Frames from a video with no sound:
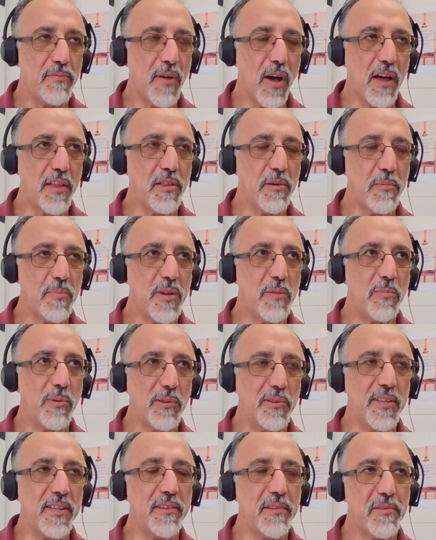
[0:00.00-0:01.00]
other people
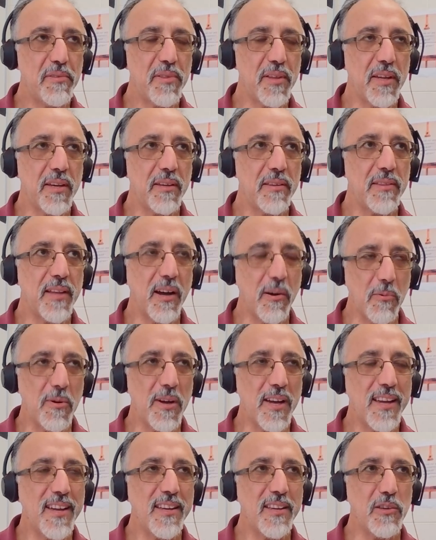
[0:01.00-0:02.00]
didn't think that
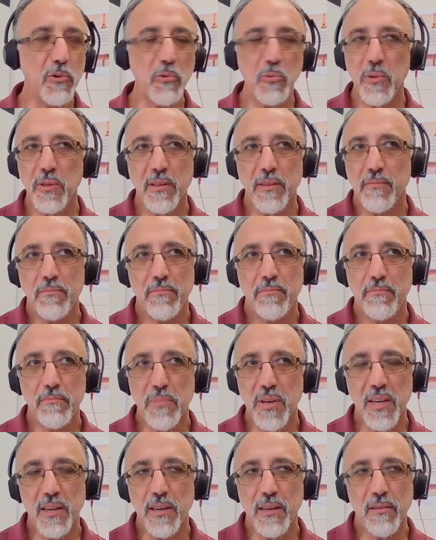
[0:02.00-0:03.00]
way, you wouldn't
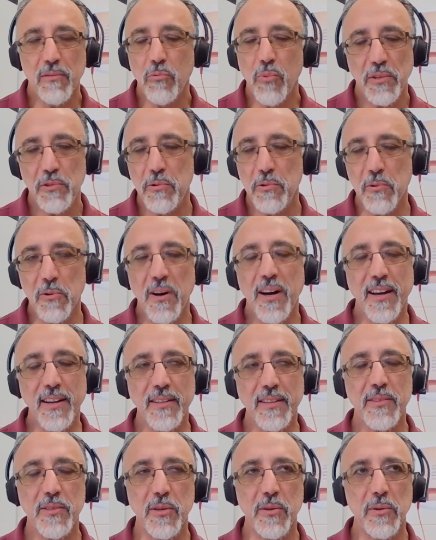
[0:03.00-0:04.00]
be what you are.
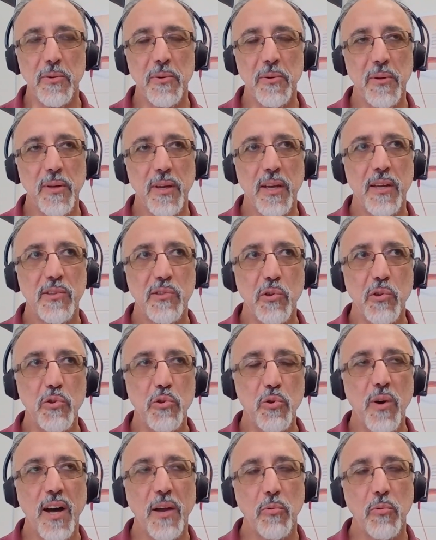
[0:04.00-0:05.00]
So
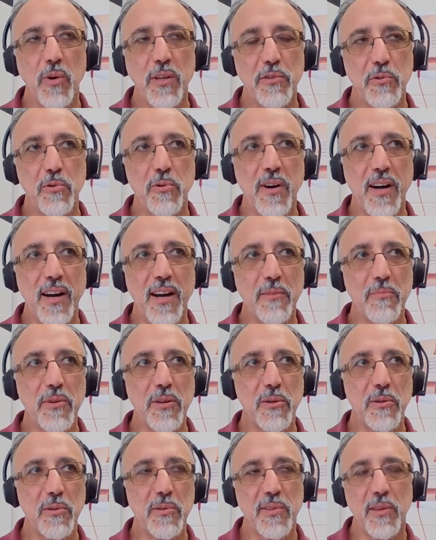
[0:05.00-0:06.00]
you are what you are
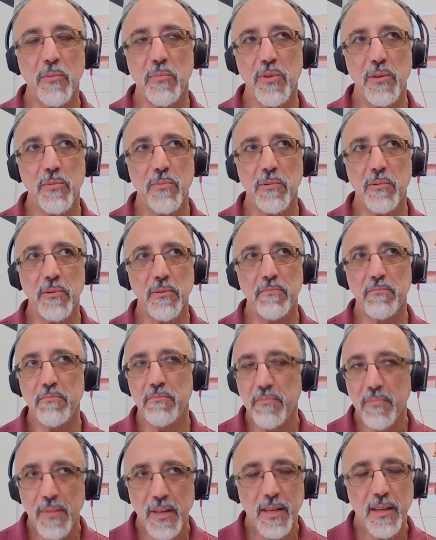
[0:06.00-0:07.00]
because some people,
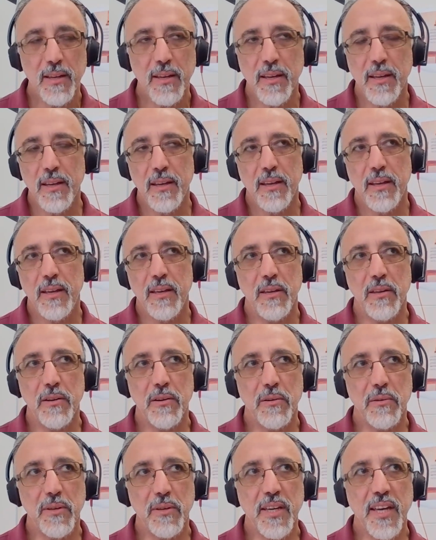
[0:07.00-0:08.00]

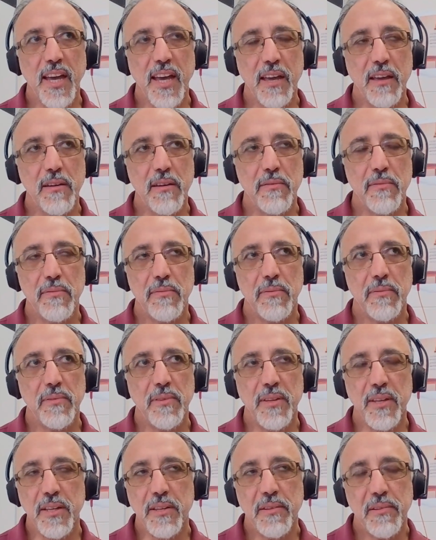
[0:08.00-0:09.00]

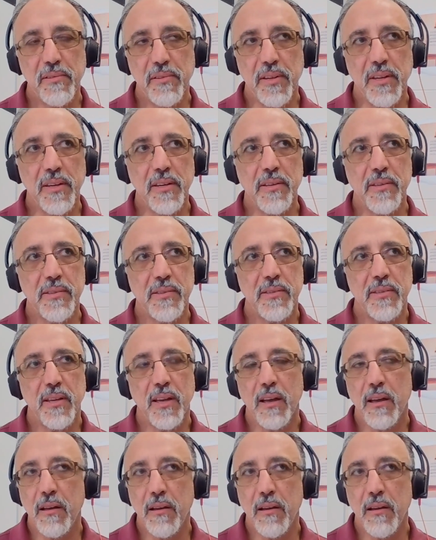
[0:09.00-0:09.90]
did things